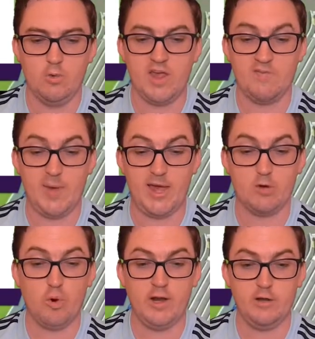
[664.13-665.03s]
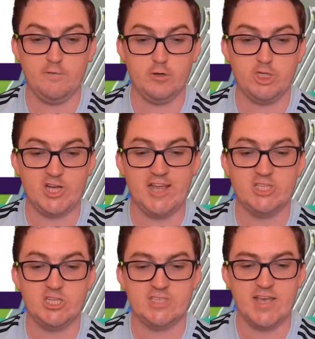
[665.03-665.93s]
we have made quite a few
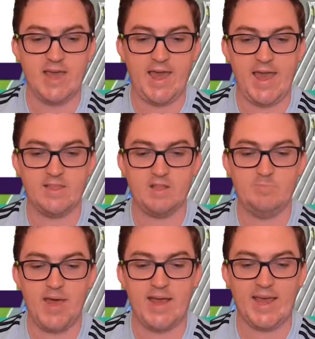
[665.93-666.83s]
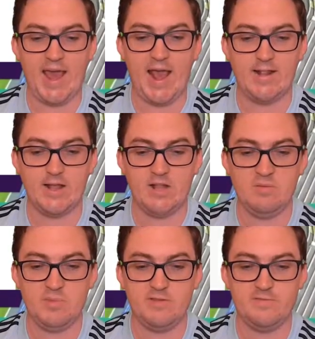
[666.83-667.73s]
changes at the back and
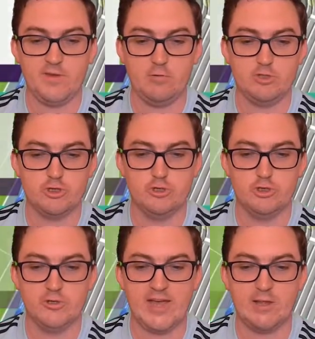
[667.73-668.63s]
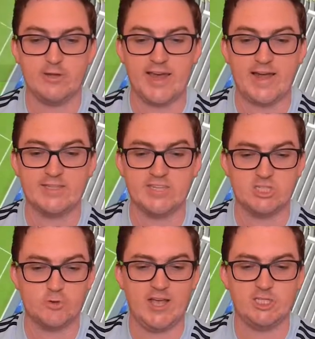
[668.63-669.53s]
in midfield due to yellow card
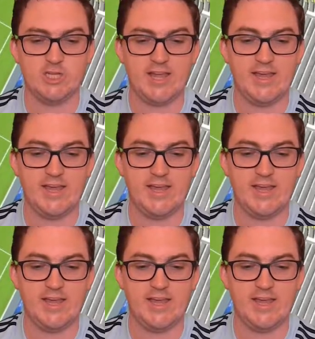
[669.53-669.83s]
situation.